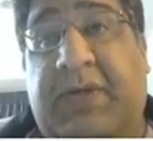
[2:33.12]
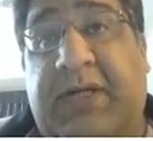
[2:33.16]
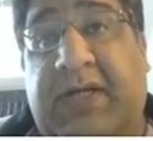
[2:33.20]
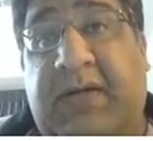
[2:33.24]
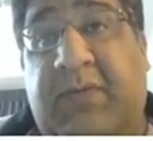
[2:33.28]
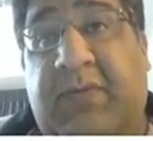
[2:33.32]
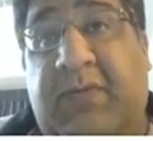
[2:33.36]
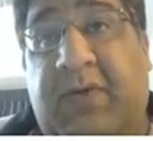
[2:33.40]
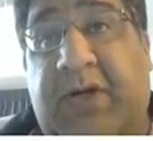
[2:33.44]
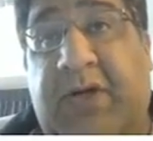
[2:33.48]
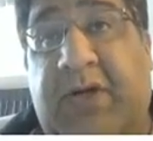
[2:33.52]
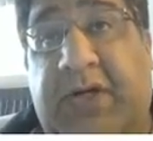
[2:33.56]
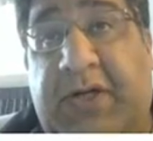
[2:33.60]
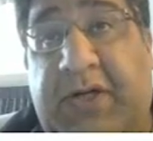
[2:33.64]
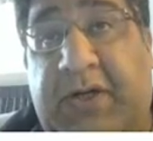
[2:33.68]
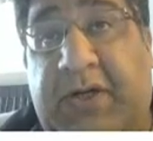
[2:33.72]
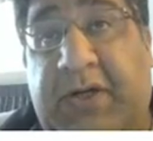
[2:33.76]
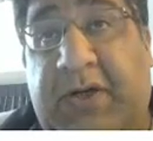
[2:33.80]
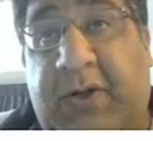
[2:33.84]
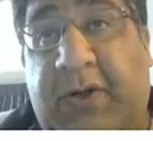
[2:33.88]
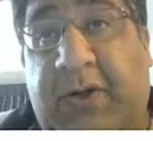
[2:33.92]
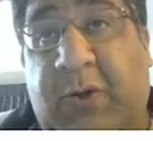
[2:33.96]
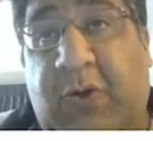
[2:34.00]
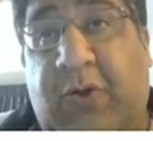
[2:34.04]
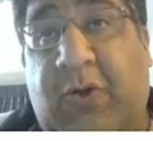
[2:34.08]
comminuted
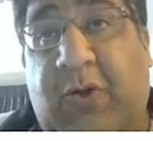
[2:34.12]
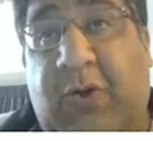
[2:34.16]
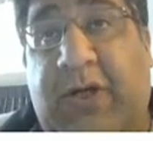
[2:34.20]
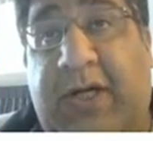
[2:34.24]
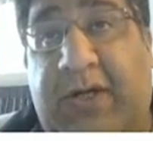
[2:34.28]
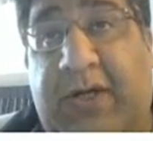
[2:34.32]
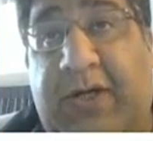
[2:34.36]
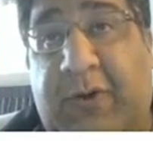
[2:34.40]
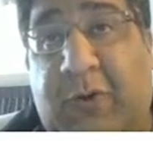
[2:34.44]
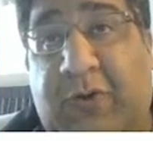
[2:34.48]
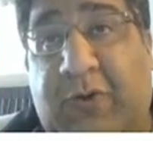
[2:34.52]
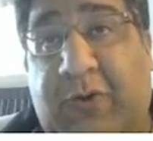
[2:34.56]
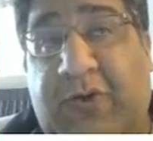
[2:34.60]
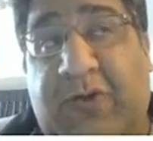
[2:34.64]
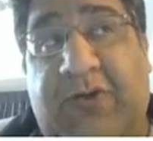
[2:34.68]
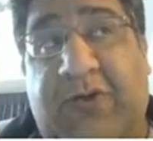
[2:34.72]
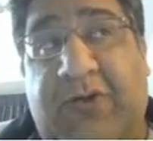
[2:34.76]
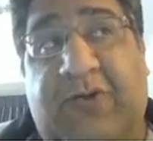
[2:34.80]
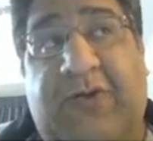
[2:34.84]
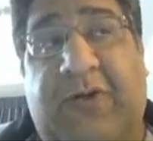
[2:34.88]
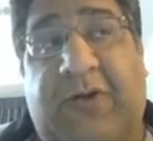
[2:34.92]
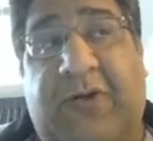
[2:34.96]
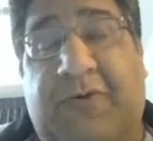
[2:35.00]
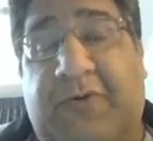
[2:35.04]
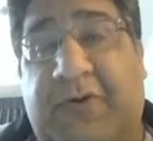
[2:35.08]
rolando so this
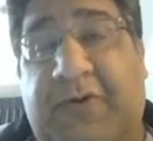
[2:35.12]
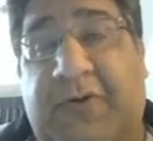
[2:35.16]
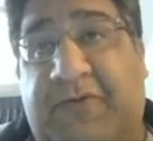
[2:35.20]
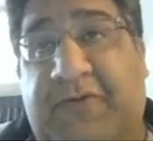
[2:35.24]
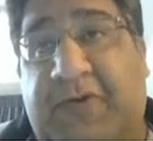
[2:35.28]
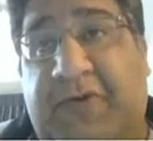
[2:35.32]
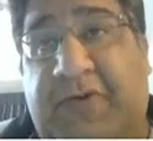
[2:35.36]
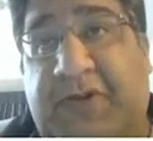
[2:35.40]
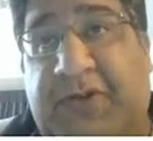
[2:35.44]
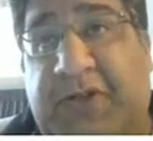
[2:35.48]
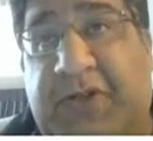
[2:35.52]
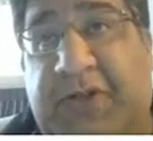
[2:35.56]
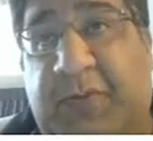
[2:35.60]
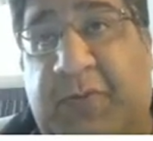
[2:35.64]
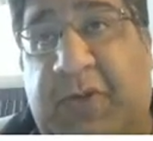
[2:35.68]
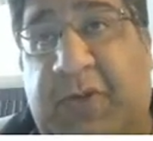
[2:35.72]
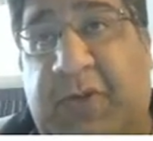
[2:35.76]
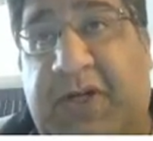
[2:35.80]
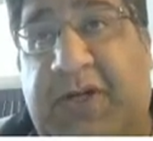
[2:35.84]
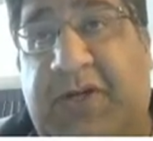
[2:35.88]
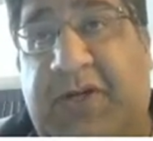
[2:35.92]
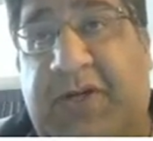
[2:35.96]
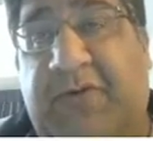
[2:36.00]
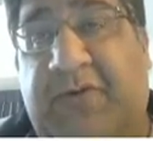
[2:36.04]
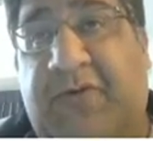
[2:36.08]
is how you differentiate
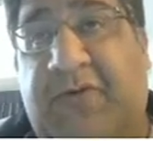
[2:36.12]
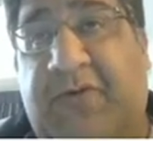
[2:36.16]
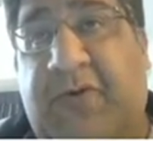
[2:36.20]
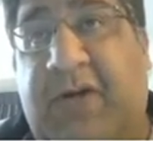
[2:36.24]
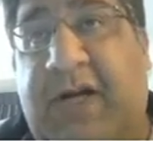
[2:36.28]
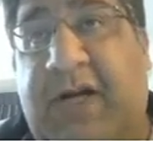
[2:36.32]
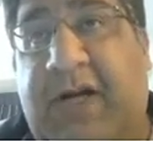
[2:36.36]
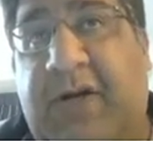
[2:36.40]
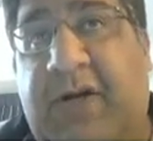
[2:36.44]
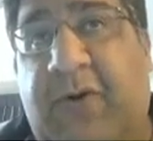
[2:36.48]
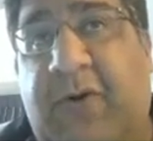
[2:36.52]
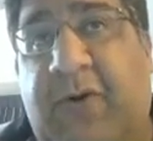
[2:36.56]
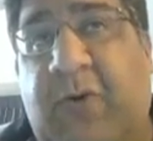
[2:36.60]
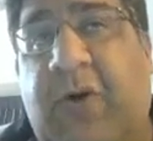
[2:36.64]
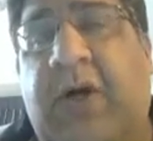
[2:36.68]
bennett and rolando